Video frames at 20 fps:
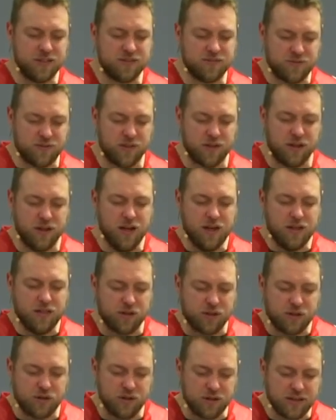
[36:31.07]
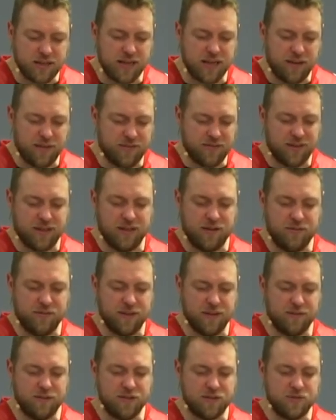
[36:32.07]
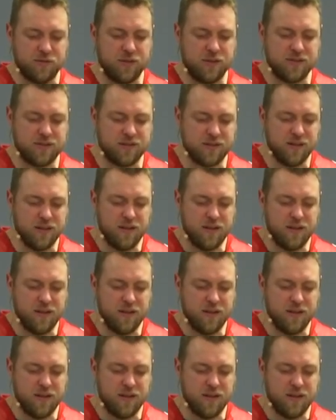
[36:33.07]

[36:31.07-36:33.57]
for the good gifts that you've given to us,